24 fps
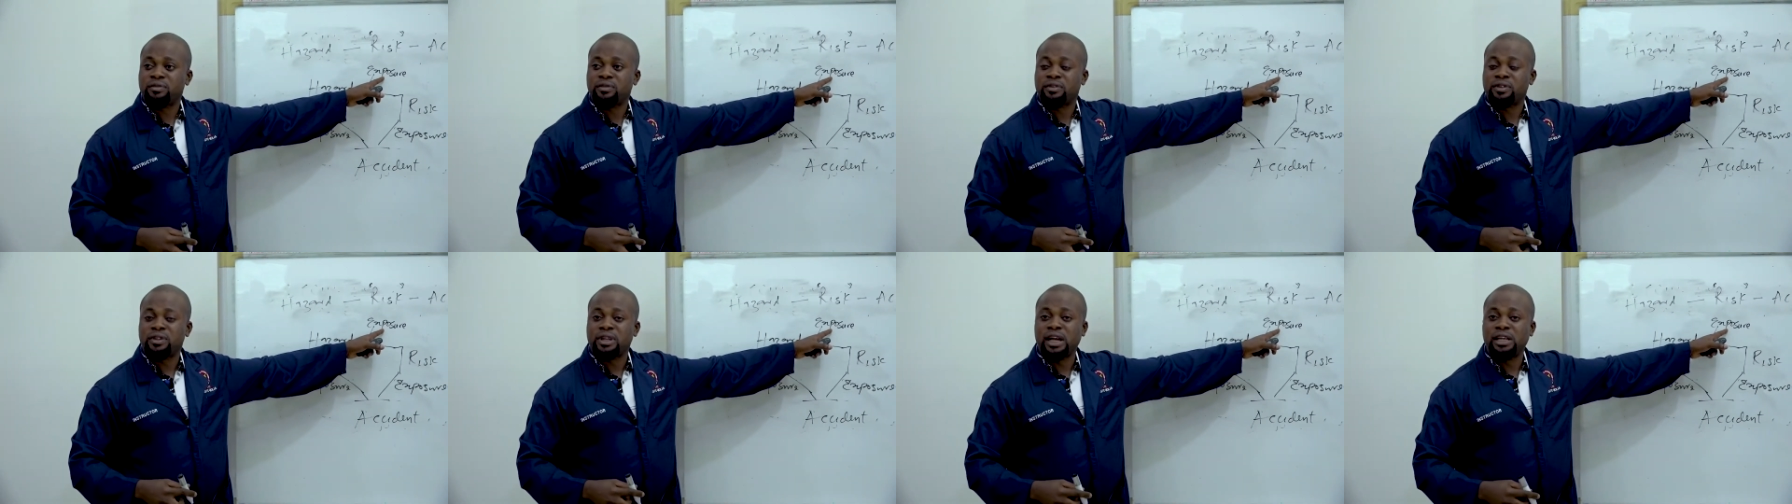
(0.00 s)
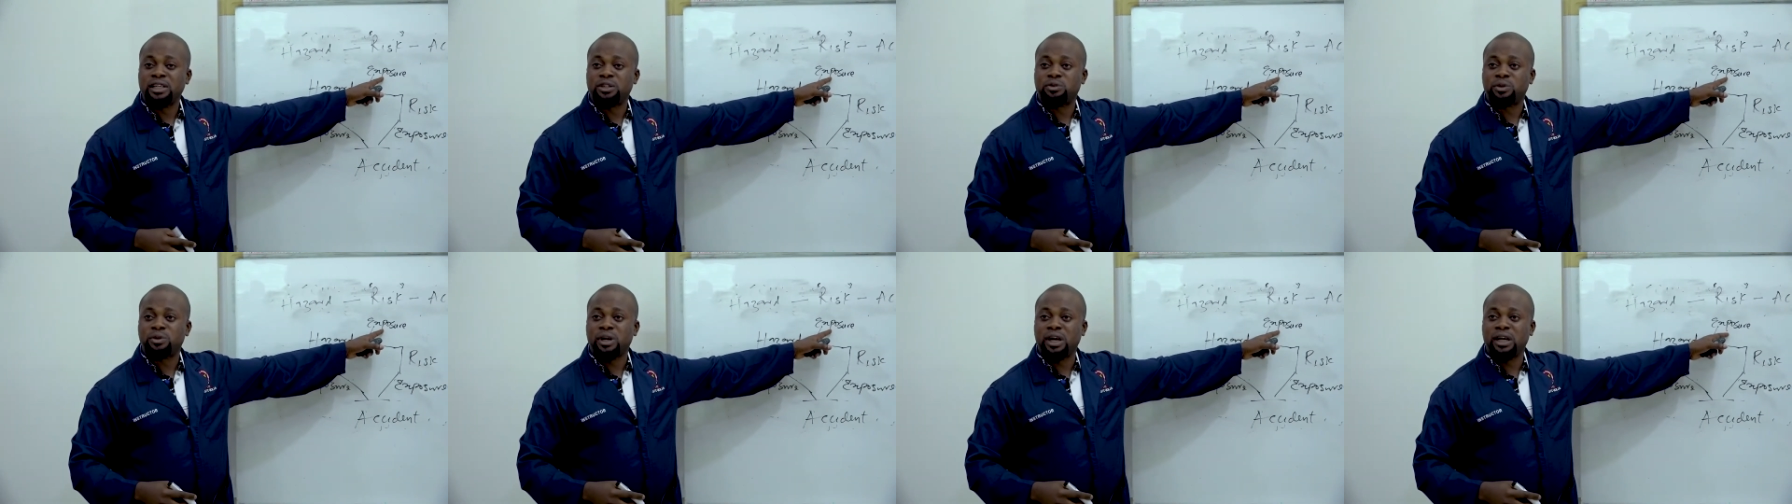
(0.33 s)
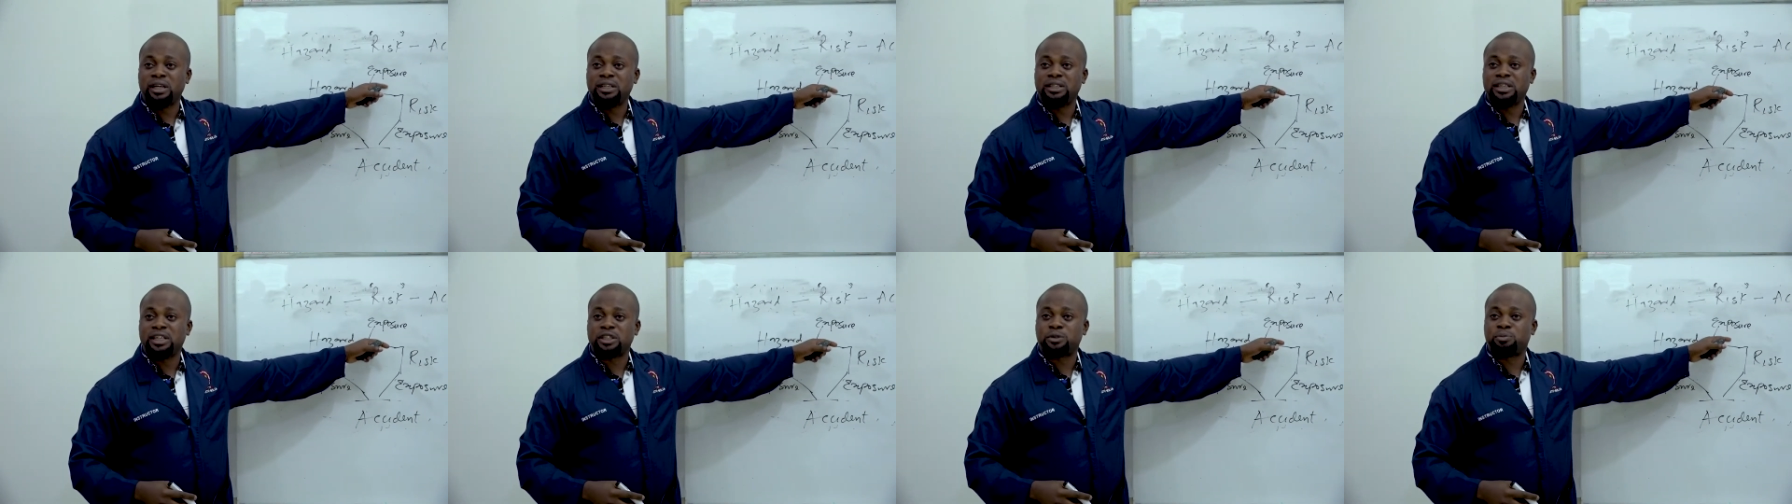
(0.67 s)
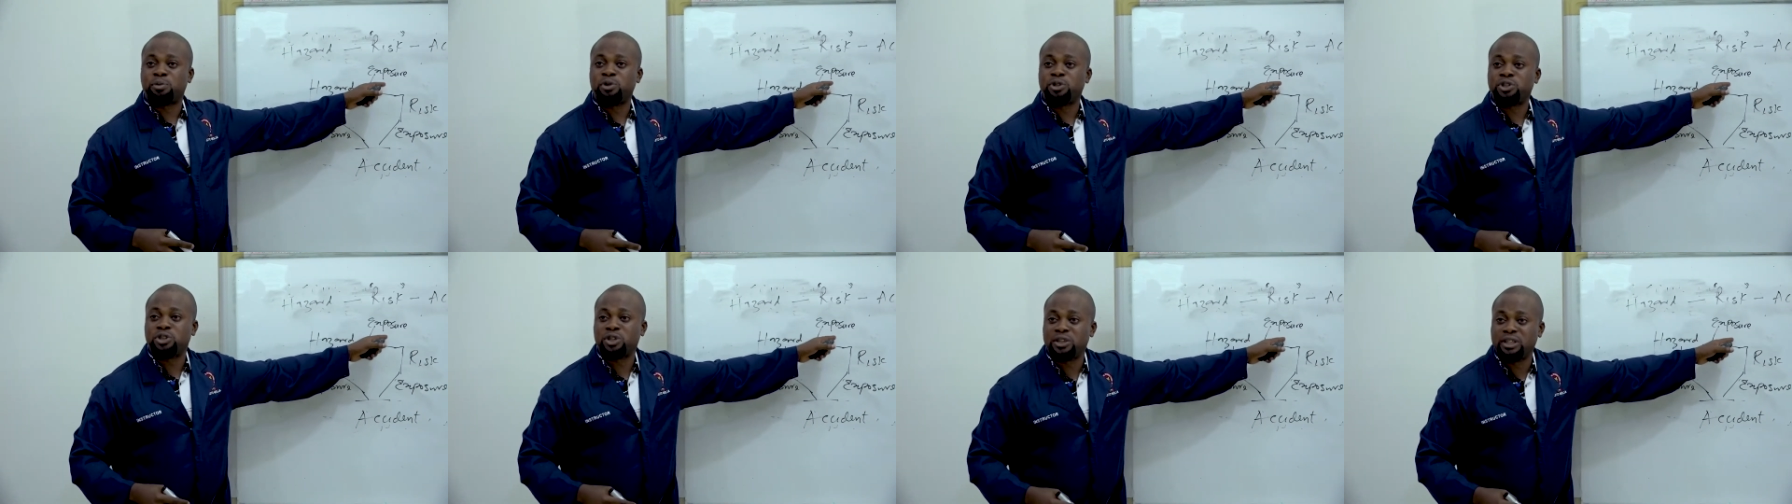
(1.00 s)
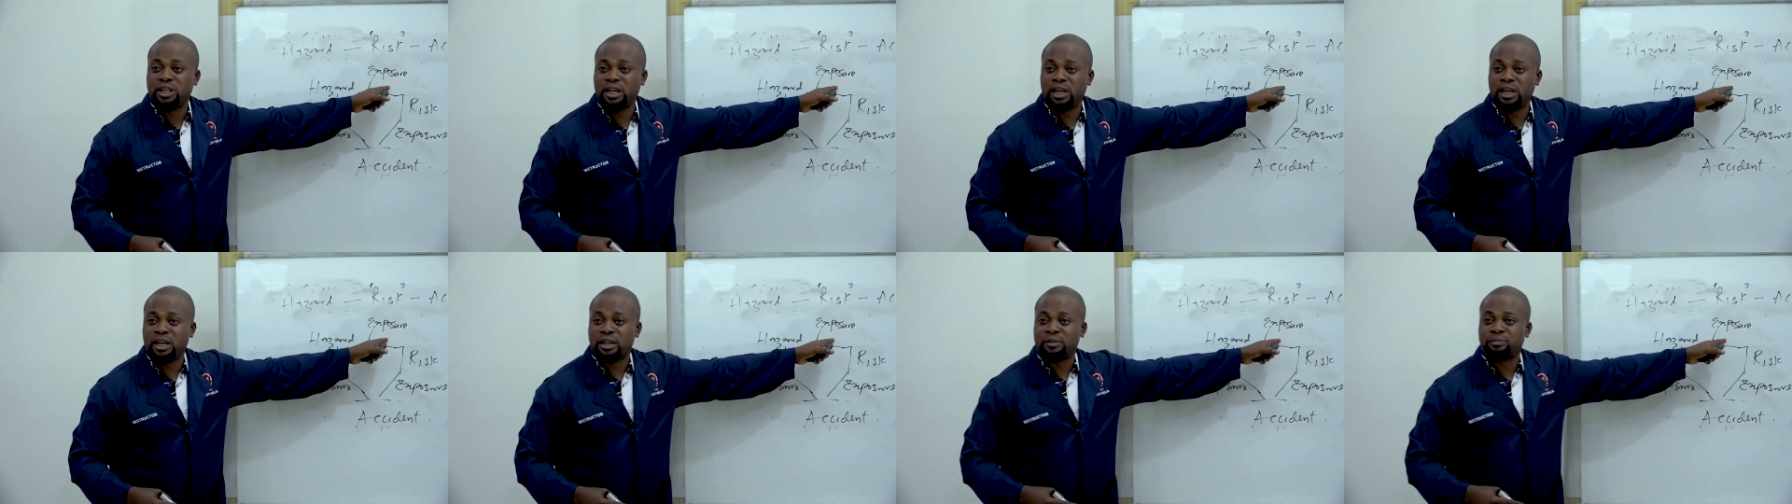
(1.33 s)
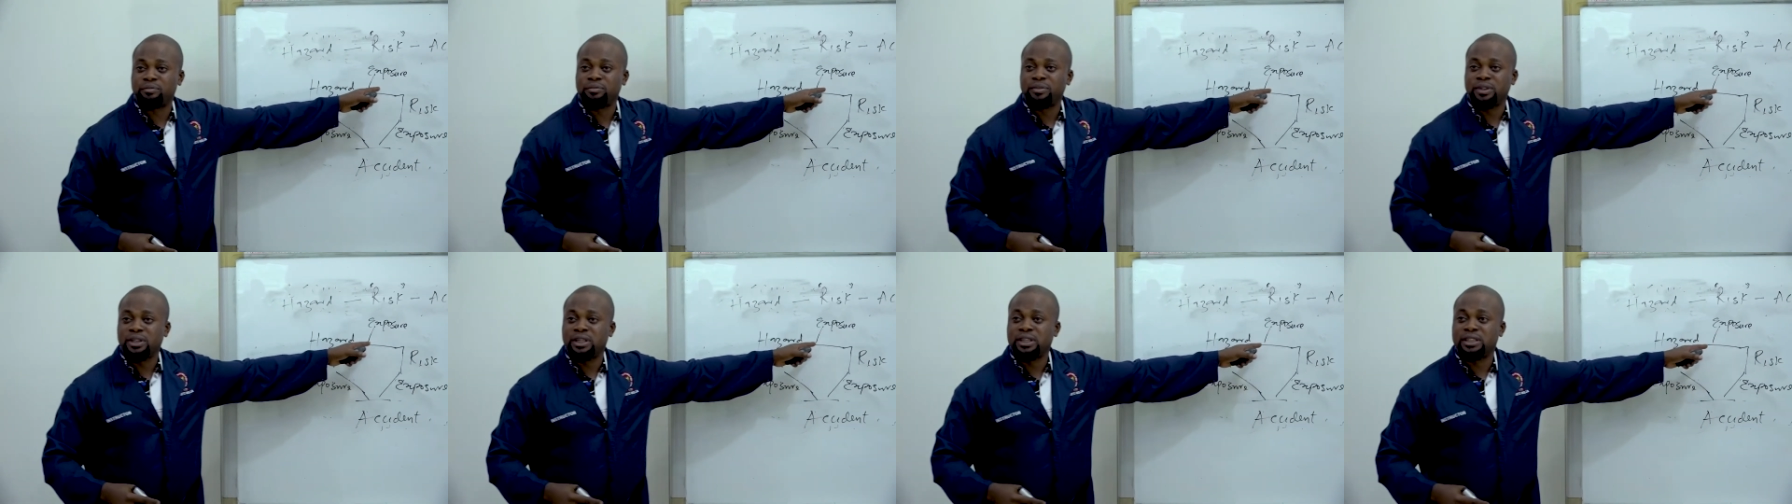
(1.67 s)
That is why the exposure there
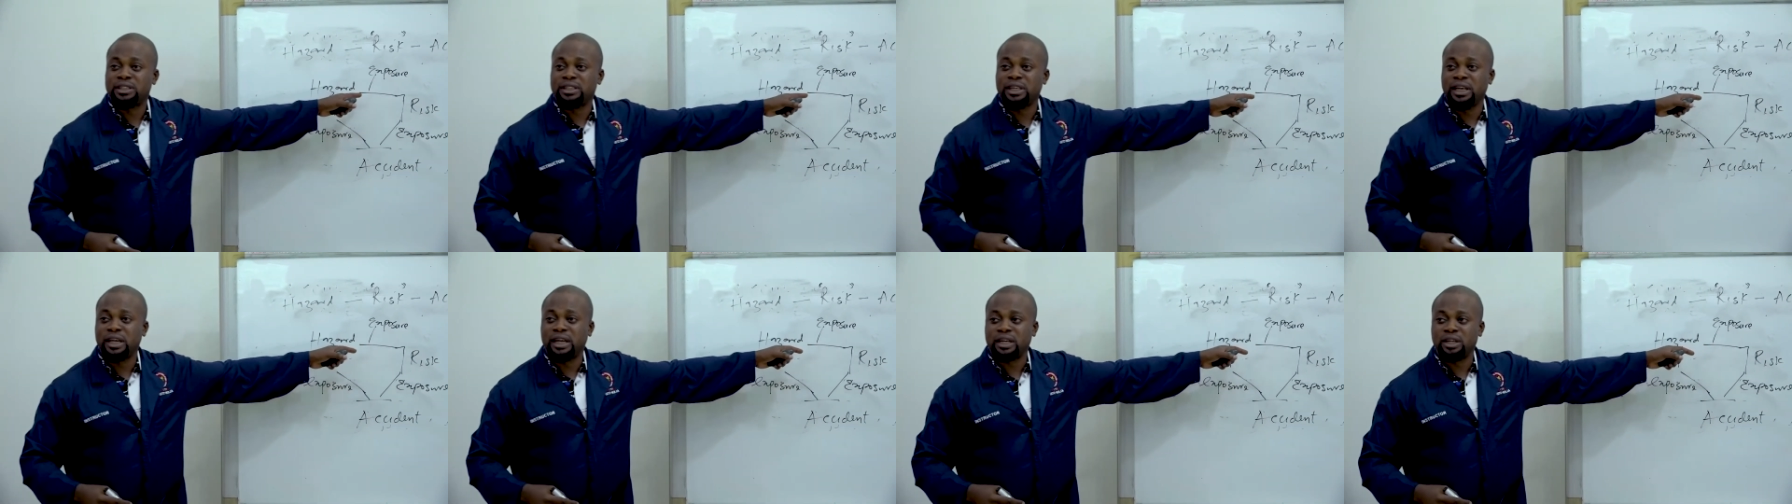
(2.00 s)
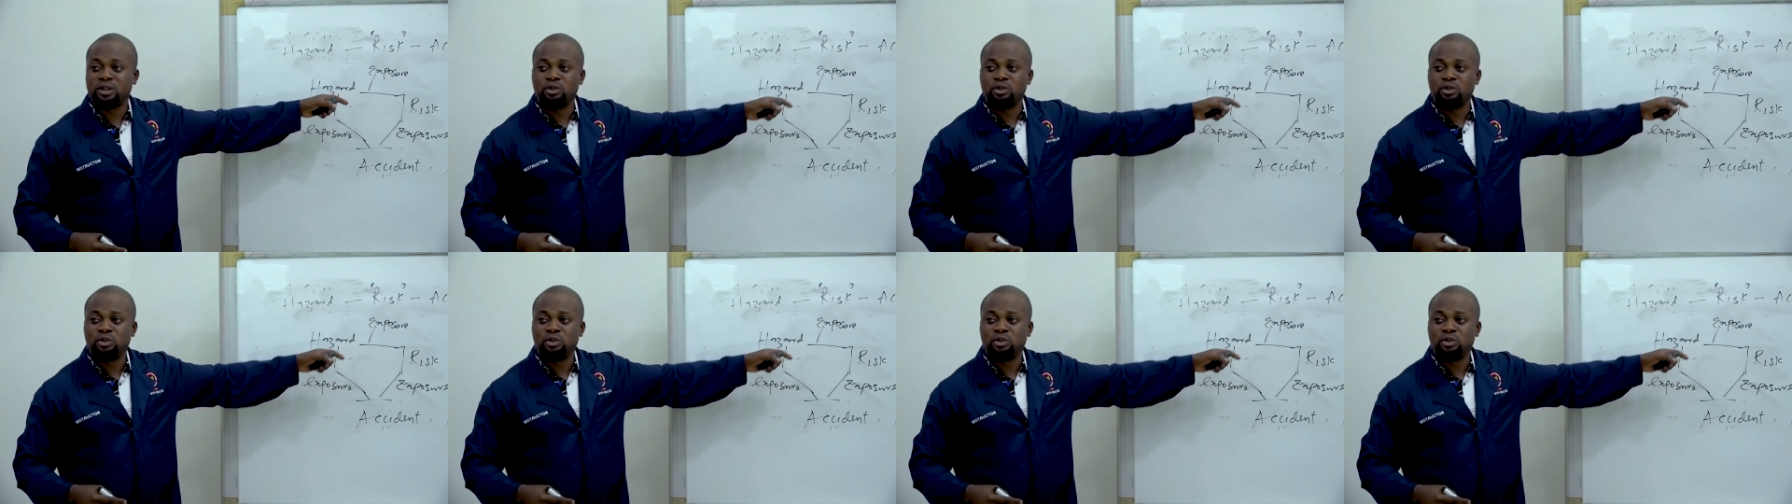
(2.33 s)
is there.